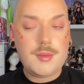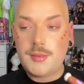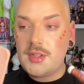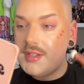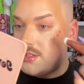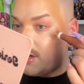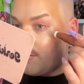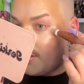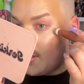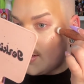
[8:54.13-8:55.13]
This
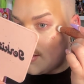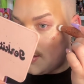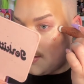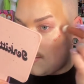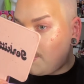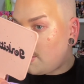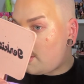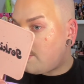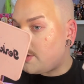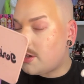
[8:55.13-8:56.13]
definitely has a little bit
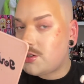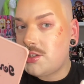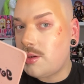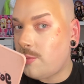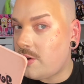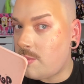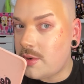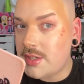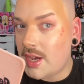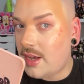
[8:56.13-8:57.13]
of a shimmery
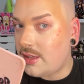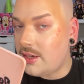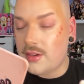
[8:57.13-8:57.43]
metallic